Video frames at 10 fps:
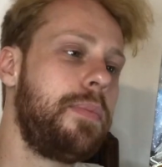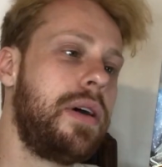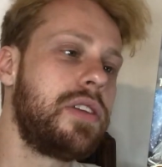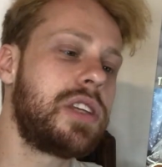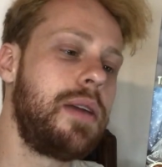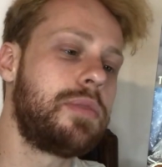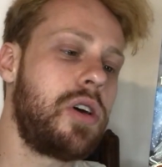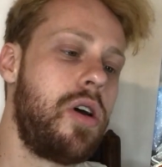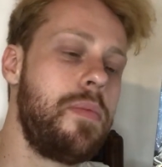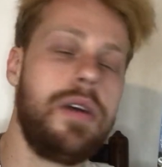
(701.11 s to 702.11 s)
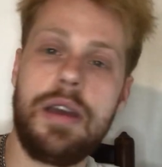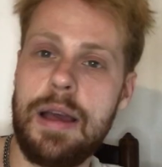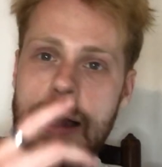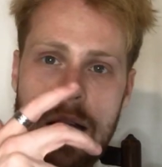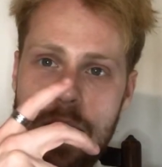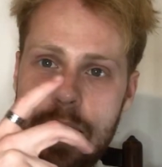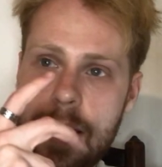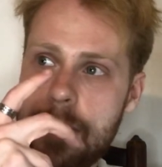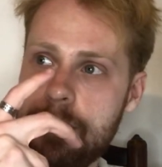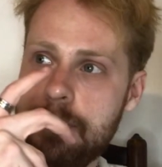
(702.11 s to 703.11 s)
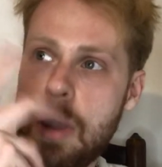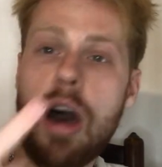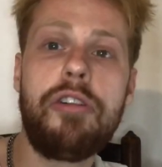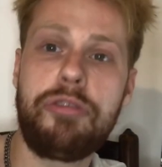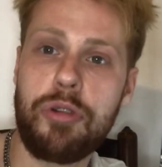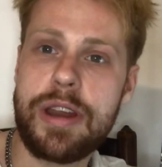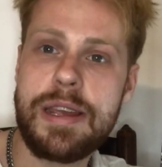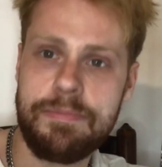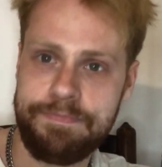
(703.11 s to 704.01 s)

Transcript: but at the same time, part 3